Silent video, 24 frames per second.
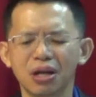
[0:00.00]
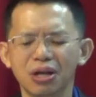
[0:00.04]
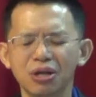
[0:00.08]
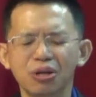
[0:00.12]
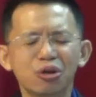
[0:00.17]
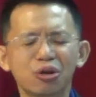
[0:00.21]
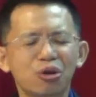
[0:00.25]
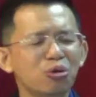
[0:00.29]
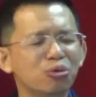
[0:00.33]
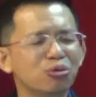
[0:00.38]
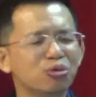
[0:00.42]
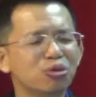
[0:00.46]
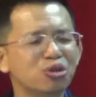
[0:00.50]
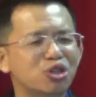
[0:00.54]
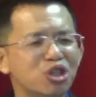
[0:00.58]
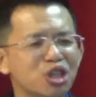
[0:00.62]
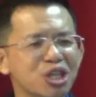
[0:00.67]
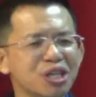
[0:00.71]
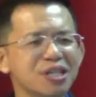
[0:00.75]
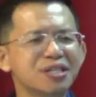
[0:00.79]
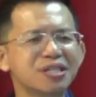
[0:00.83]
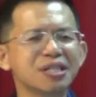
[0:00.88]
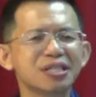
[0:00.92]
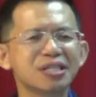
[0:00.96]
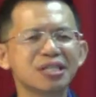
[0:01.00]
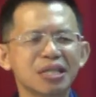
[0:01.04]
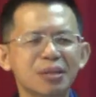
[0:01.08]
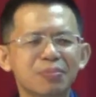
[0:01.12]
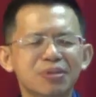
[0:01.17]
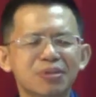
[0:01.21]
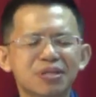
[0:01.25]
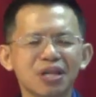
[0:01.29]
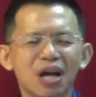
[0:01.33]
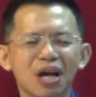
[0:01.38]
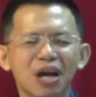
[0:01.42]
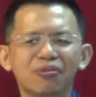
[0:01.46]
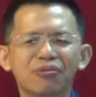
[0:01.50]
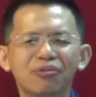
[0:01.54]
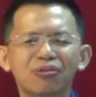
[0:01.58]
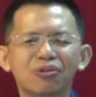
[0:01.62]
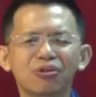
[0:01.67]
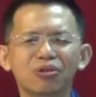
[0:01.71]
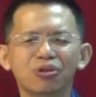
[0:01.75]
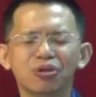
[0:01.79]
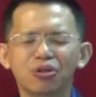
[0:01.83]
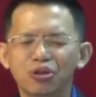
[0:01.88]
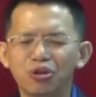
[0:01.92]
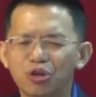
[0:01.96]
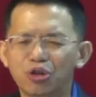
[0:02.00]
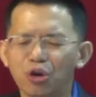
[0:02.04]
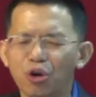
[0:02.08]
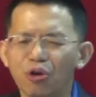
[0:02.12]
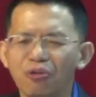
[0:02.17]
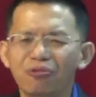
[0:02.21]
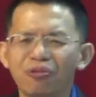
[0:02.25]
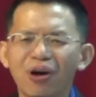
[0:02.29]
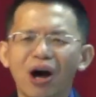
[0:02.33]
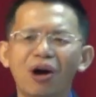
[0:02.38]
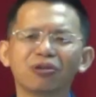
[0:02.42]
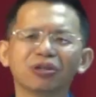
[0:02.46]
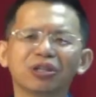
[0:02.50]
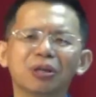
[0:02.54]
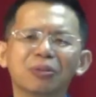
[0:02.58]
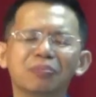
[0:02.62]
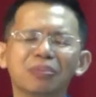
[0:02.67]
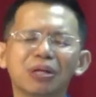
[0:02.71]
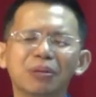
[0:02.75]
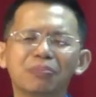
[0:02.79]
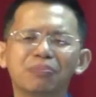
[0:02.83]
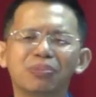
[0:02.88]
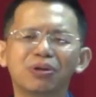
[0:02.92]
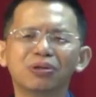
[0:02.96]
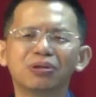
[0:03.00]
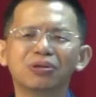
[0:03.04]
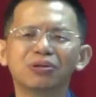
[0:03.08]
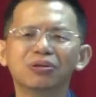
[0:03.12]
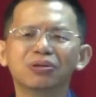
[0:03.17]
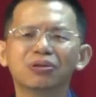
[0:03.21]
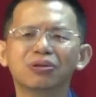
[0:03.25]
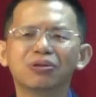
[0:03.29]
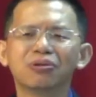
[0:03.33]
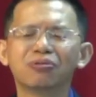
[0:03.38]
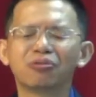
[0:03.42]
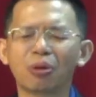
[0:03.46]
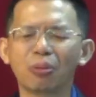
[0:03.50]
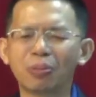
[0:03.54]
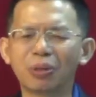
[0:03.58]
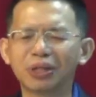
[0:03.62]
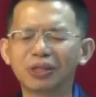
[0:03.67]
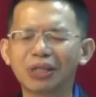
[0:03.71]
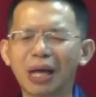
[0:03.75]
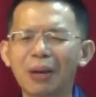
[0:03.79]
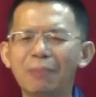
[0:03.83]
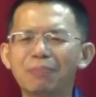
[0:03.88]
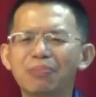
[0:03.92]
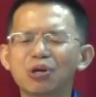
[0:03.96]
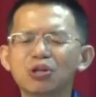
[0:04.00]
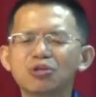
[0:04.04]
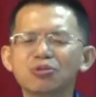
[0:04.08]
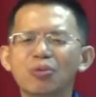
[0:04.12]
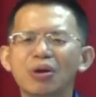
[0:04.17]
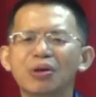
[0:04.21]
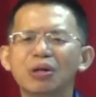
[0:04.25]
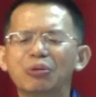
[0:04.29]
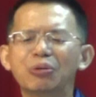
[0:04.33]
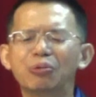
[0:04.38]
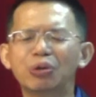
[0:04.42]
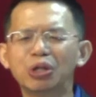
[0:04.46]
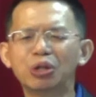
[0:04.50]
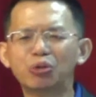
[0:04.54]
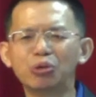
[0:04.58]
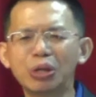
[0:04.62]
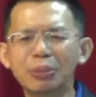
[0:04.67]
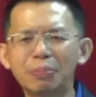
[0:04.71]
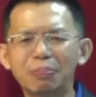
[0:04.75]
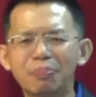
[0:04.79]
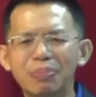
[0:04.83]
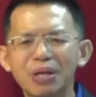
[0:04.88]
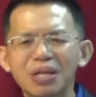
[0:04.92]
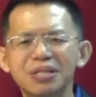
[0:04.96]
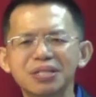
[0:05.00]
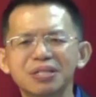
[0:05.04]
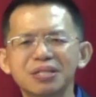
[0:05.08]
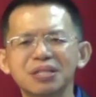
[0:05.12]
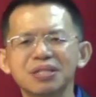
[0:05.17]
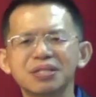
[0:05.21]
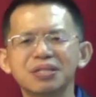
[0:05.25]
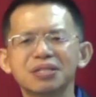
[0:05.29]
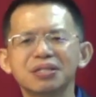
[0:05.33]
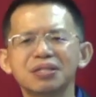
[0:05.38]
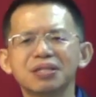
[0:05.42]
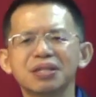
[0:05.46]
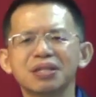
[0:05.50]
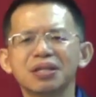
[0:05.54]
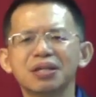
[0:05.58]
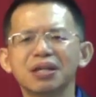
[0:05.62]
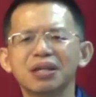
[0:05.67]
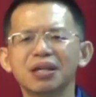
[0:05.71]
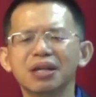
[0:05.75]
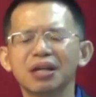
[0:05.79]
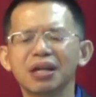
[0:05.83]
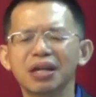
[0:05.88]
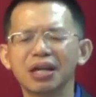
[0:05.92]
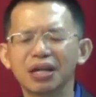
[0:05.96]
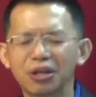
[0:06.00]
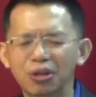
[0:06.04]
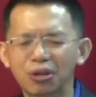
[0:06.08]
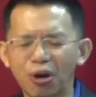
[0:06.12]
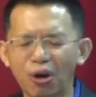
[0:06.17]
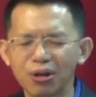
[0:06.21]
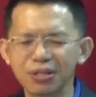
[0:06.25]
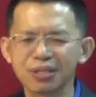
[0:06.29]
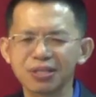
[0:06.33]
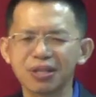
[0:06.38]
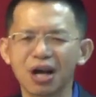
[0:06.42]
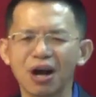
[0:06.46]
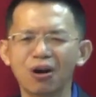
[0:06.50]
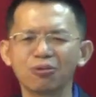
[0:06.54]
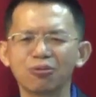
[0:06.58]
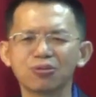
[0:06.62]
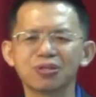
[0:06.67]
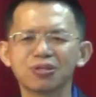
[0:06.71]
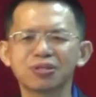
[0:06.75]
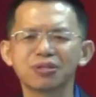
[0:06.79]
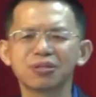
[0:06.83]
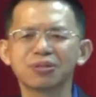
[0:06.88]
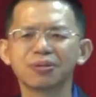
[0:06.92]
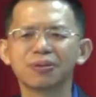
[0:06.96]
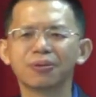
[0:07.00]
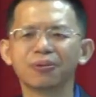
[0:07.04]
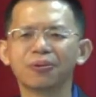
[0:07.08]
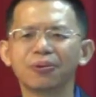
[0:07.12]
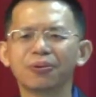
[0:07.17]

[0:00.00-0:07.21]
You know, Jesus himself drove out the people from the temples when they were doing business in God's house.